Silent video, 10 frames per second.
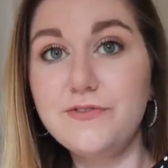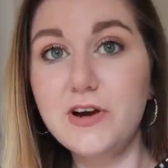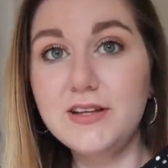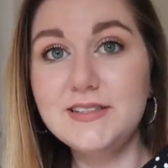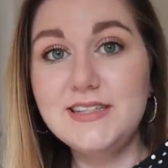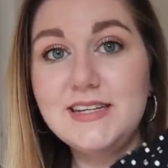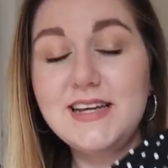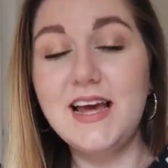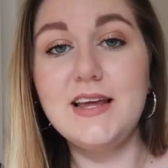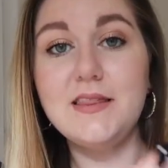frill
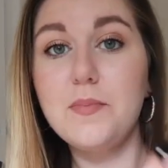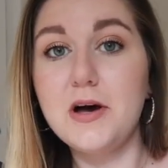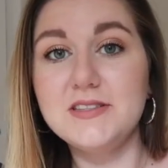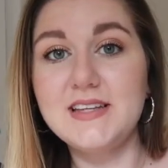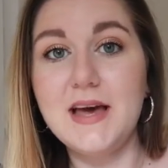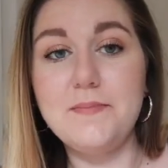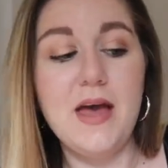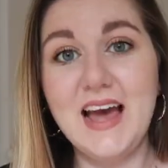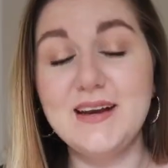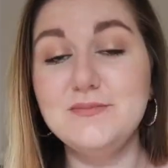detail at the
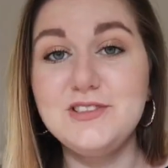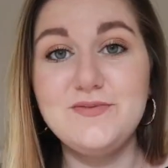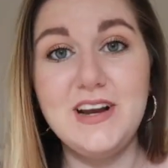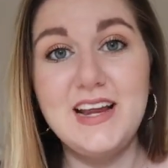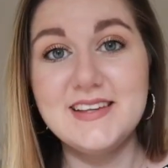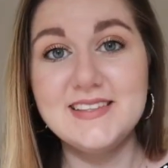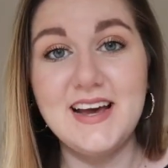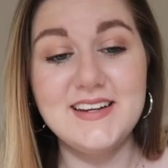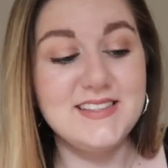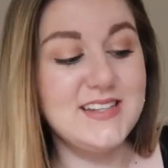bottom, and I'm just really
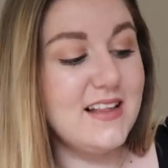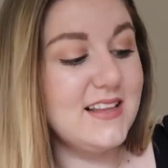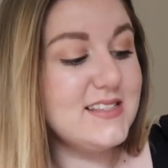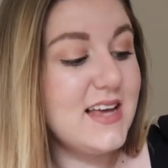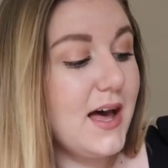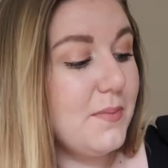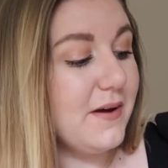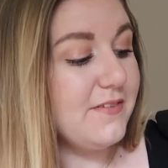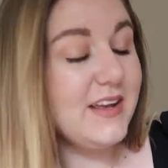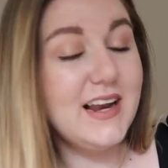excited to style this
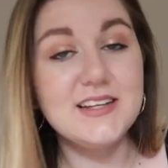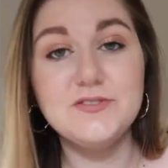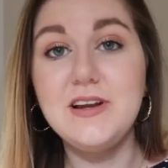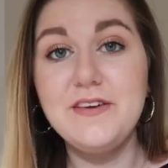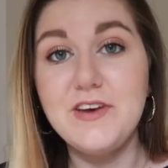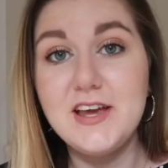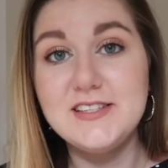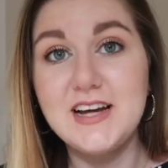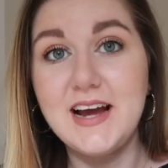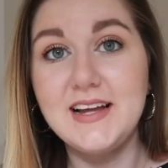up. I feel like it's really
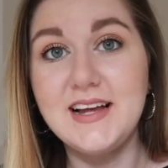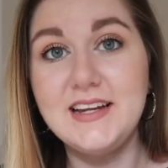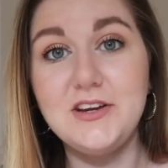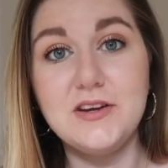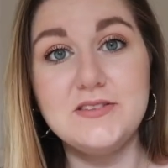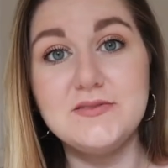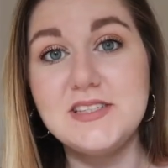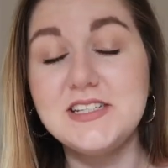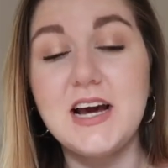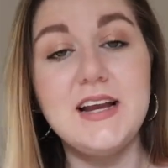versatile and you can
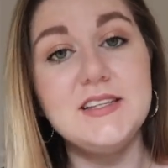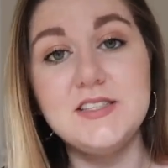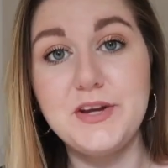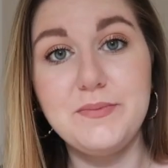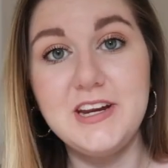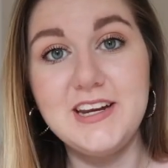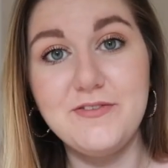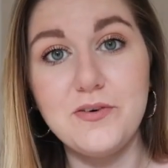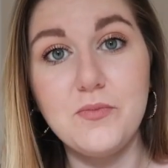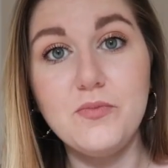style it so many
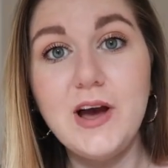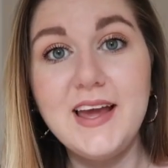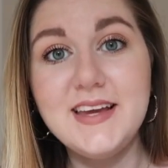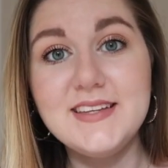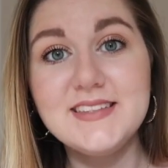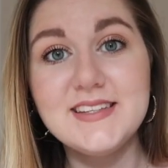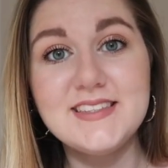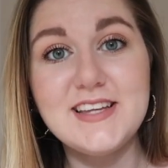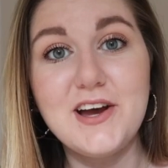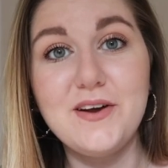different ways.
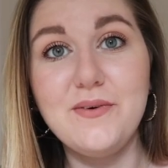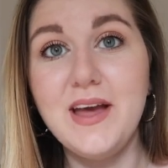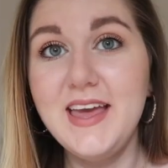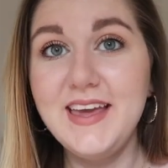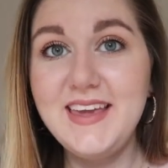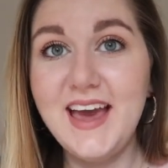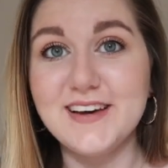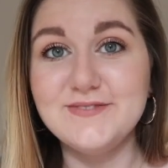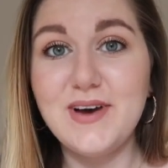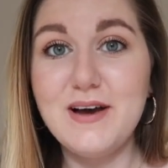So
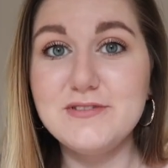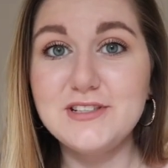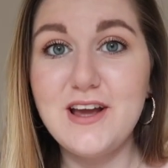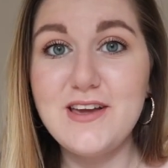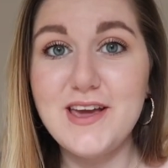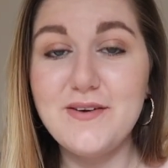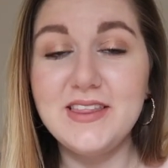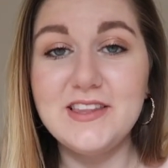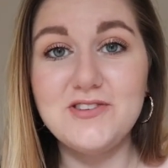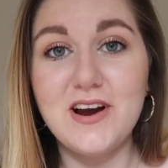yeah, I will show you
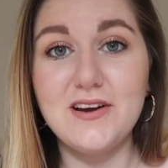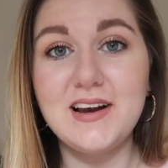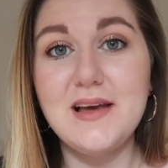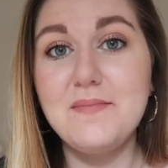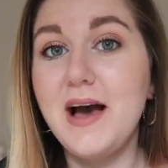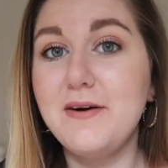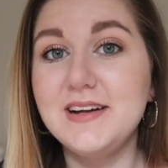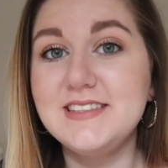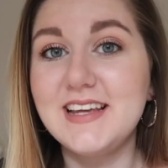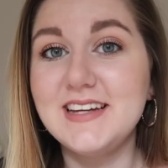in the try on clip how
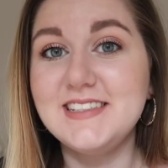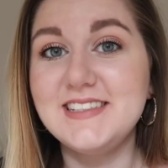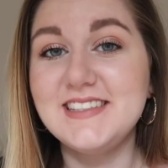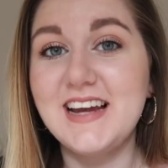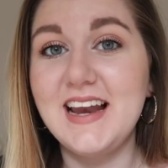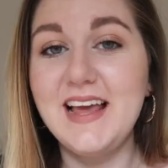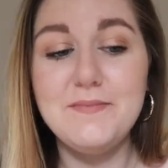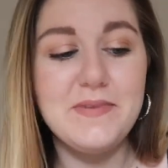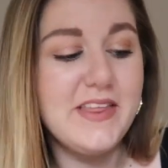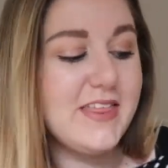I decided to style
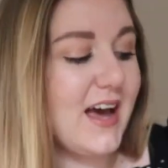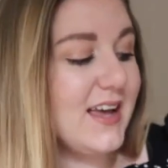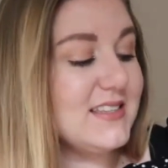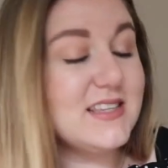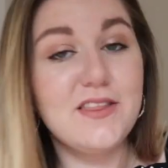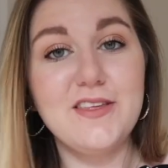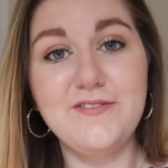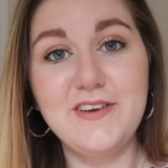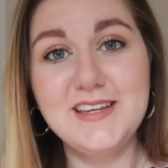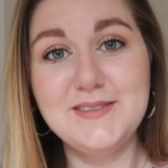it, but that is the
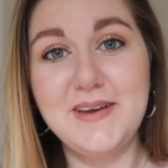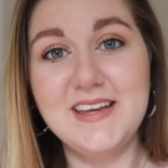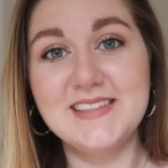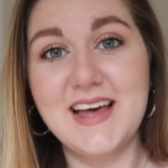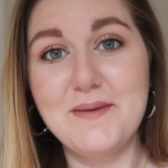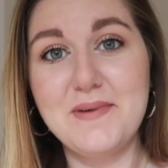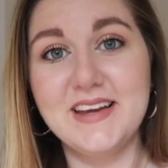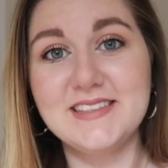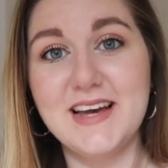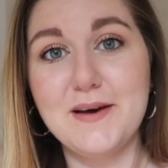first piece that I picked